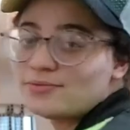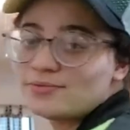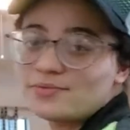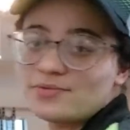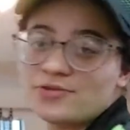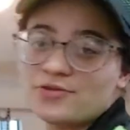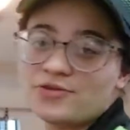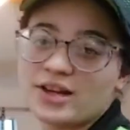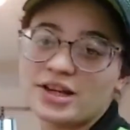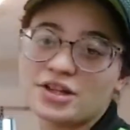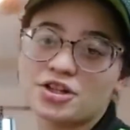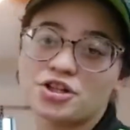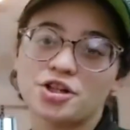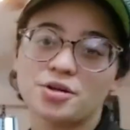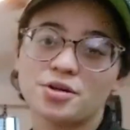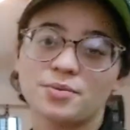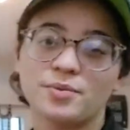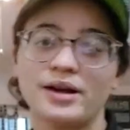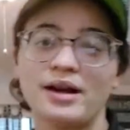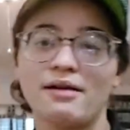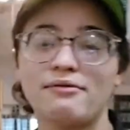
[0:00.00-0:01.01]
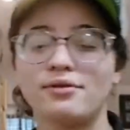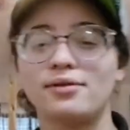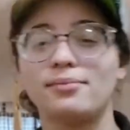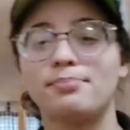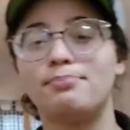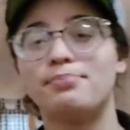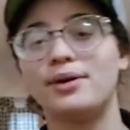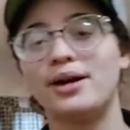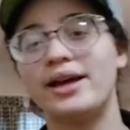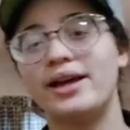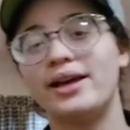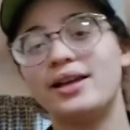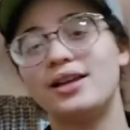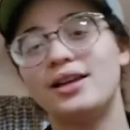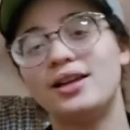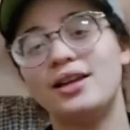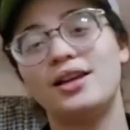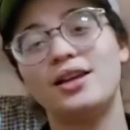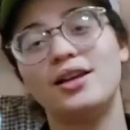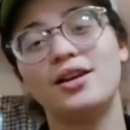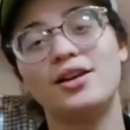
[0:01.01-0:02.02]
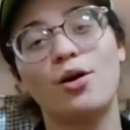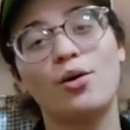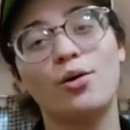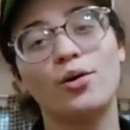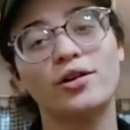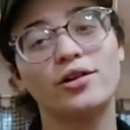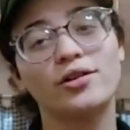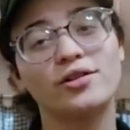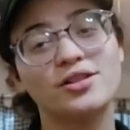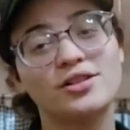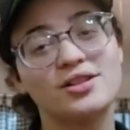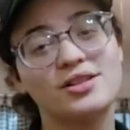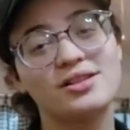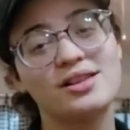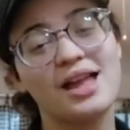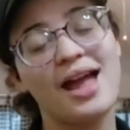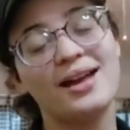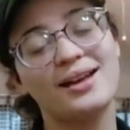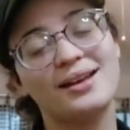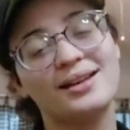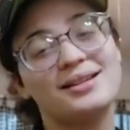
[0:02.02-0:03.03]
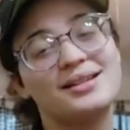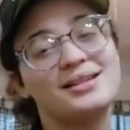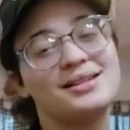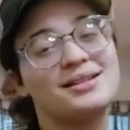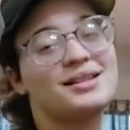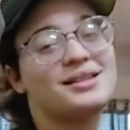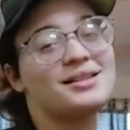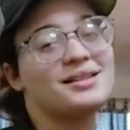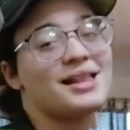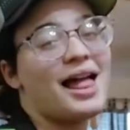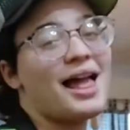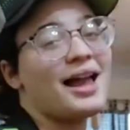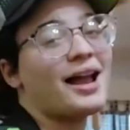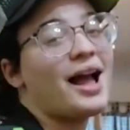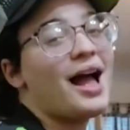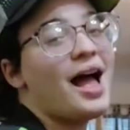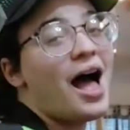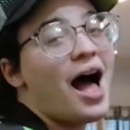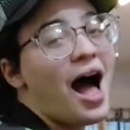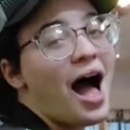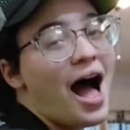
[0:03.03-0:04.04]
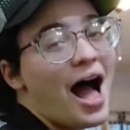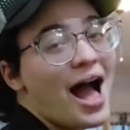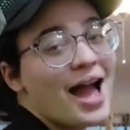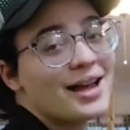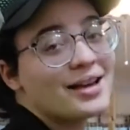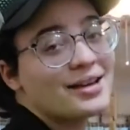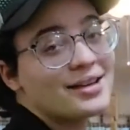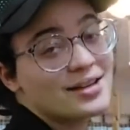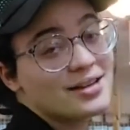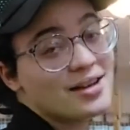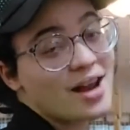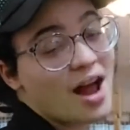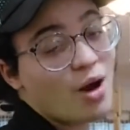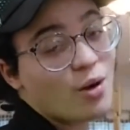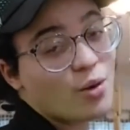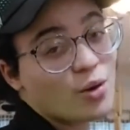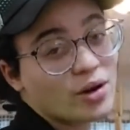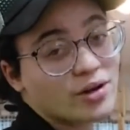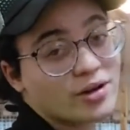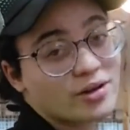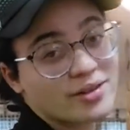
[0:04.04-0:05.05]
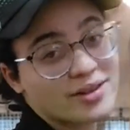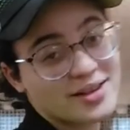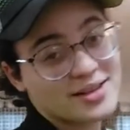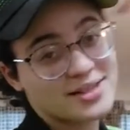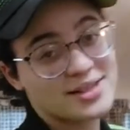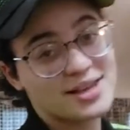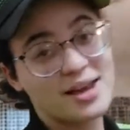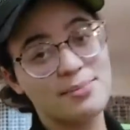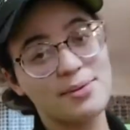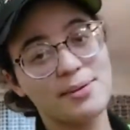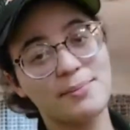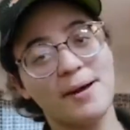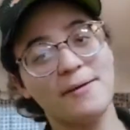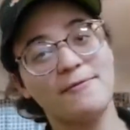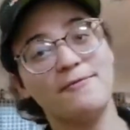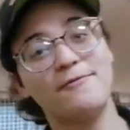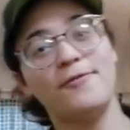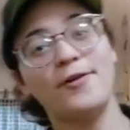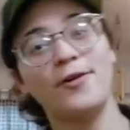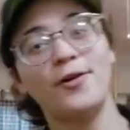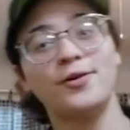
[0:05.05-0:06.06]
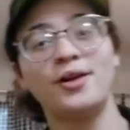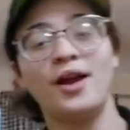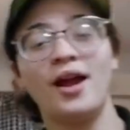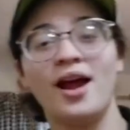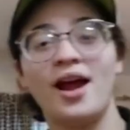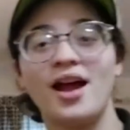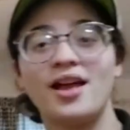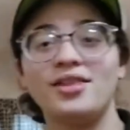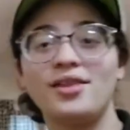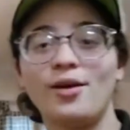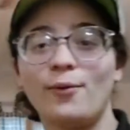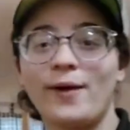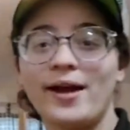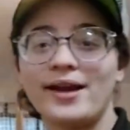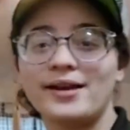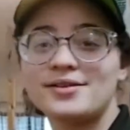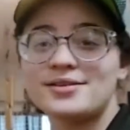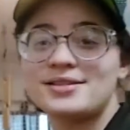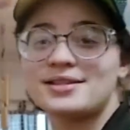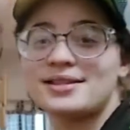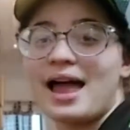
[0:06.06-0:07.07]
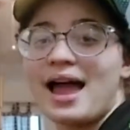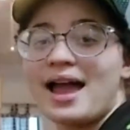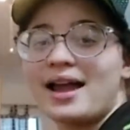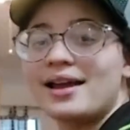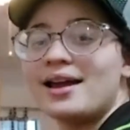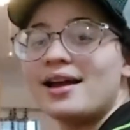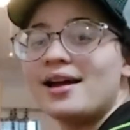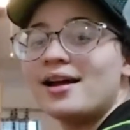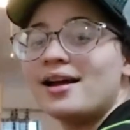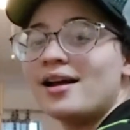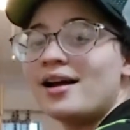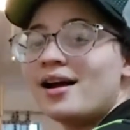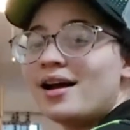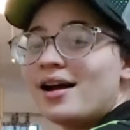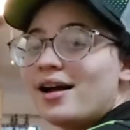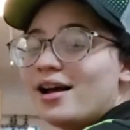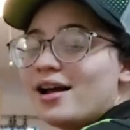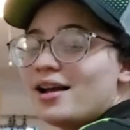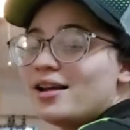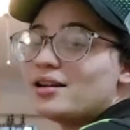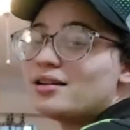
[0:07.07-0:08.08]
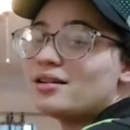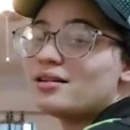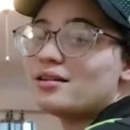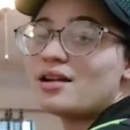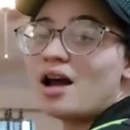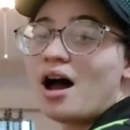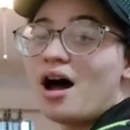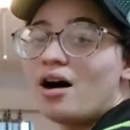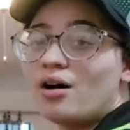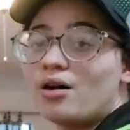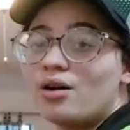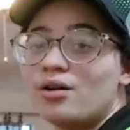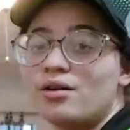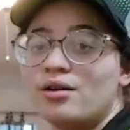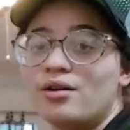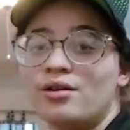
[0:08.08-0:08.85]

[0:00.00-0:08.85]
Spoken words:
fish or whatever, but he ordered a steak, and he's just like, "I did not order this. Give me my food." And the waiter's like, "No."